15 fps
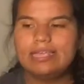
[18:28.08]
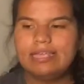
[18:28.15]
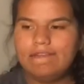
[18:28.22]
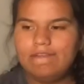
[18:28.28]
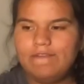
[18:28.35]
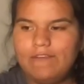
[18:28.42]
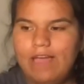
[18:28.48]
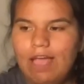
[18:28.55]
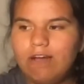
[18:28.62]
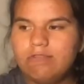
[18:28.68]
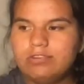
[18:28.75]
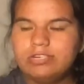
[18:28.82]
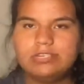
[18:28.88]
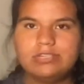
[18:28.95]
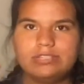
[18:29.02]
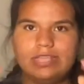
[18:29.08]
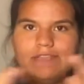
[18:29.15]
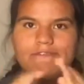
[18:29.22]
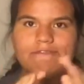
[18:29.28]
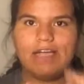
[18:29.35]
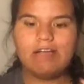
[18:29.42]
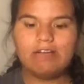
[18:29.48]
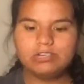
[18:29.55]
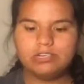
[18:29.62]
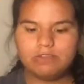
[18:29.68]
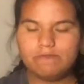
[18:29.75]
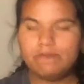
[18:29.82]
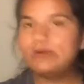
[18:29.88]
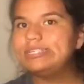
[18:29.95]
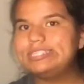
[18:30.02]
They found
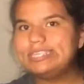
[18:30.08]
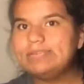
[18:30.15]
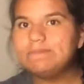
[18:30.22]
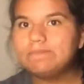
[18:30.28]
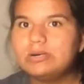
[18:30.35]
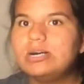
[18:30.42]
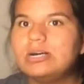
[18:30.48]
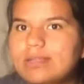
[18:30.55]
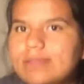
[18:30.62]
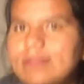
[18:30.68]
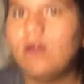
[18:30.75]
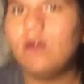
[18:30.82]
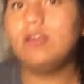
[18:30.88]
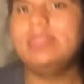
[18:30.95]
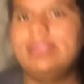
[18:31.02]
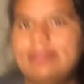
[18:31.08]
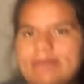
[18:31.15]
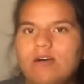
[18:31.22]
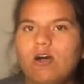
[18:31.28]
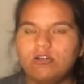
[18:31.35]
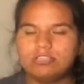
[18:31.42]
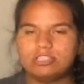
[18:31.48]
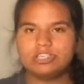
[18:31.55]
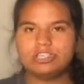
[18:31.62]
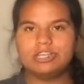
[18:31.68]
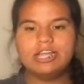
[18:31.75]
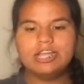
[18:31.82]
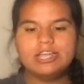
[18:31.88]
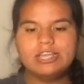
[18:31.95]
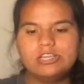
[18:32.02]
14 books on this
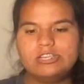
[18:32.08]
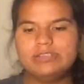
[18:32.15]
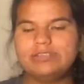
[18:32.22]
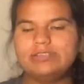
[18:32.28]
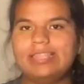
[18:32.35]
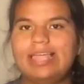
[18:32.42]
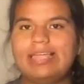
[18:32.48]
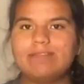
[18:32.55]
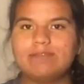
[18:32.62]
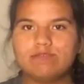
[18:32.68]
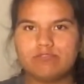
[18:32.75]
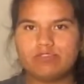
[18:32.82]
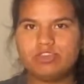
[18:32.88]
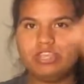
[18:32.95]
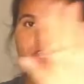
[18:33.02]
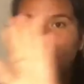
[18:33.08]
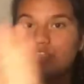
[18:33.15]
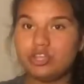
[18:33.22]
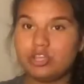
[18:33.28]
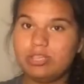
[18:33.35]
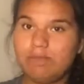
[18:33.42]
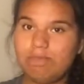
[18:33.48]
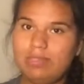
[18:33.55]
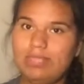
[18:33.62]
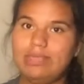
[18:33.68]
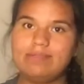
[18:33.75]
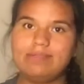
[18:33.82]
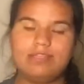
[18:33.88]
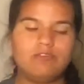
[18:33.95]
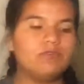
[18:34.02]
altar, just like strategically
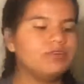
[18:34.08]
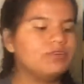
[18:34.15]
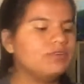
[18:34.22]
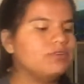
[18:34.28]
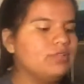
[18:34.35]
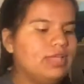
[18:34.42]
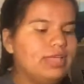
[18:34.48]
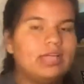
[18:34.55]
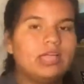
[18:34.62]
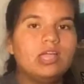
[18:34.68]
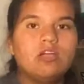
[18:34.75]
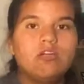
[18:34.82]
placed in order, like